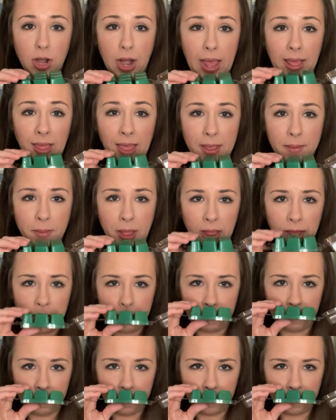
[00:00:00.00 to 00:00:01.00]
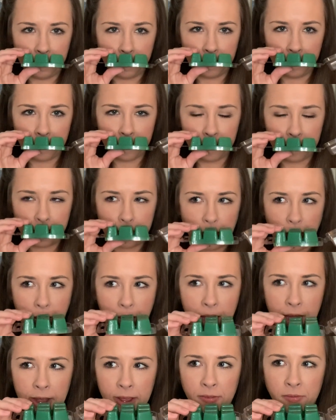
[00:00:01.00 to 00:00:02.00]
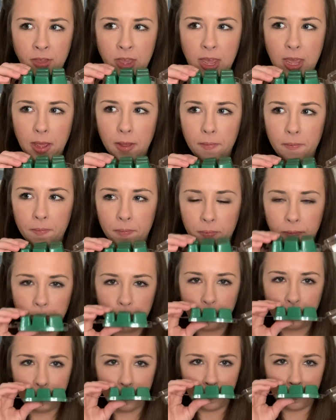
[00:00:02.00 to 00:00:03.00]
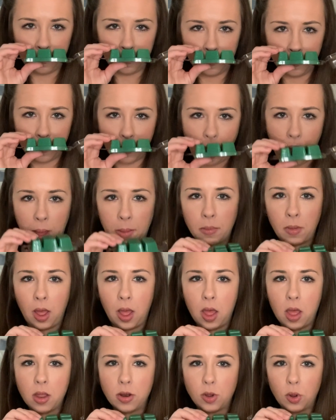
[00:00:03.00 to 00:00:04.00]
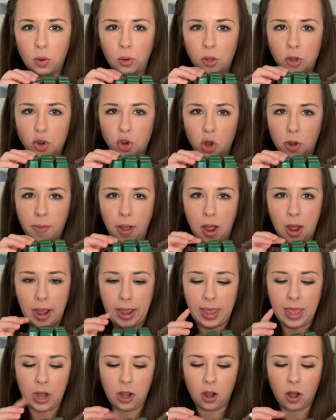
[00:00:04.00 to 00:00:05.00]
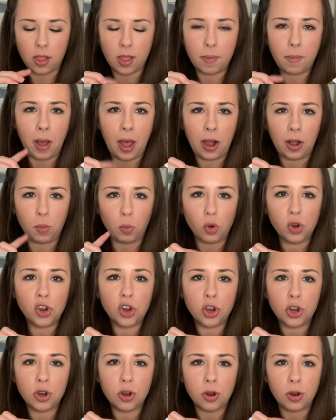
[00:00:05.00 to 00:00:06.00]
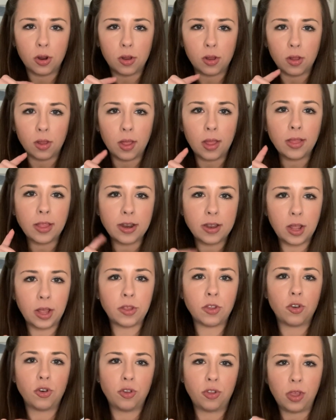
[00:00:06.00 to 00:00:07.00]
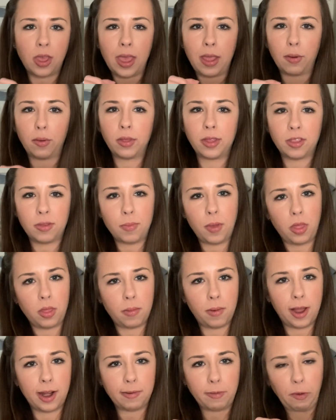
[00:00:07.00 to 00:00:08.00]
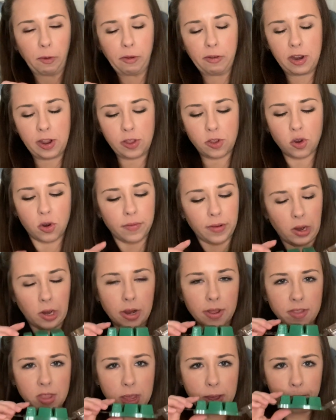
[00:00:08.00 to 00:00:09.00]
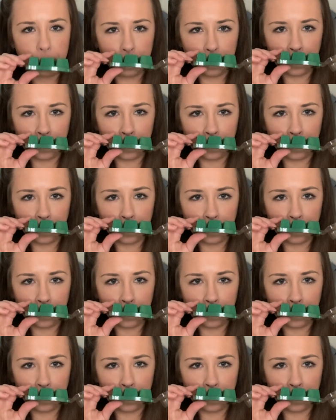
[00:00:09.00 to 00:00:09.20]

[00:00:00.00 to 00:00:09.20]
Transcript: I like melon. The ivy, I'm not totally sure about. I get it on the bottom, which in the testers, you can't really smell the bottom of a tester very easy.